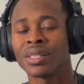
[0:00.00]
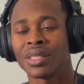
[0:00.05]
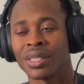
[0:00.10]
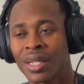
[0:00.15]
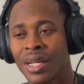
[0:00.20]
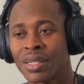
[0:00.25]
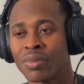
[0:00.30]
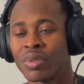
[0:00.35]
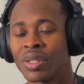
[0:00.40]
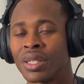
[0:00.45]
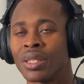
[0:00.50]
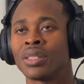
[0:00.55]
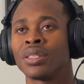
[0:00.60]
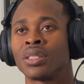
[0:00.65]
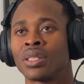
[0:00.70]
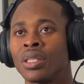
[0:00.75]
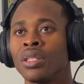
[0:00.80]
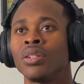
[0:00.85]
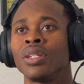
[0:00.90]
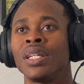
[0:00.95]
Yes, because
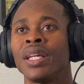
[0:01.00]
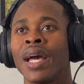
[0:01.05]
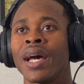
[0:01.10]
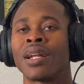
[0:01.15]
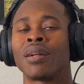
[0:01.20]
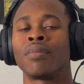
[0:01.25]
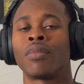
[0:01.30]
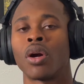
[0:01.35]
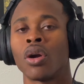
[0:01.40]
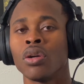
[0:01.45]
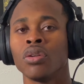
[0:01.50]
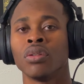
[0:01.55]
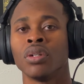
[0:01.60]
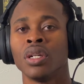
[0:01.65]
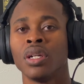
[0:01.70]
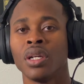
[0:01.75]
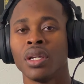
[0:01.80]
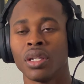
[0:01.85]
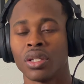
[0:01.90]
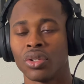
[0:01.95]
clearly he had him hurt,
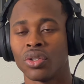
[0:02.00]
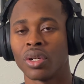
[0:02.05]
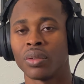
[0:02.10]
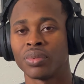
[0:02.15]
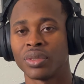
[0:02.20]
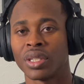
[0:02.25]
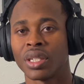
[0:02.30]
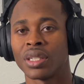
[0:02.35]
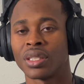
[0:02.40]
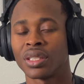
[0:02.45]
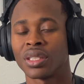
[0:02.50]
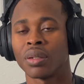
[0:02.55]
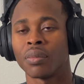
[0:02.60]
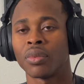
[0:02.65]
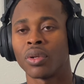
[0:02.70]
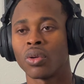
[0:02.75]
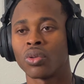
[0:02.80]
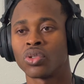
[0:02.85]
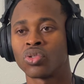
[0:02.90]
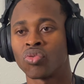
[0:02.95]
you know what I'm saying, in some of
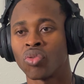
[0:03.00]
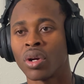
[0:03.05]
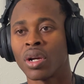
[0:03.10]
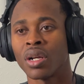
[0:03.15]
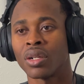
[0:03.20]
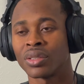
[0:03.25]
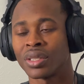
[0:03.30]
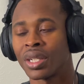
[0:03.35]
those rounds.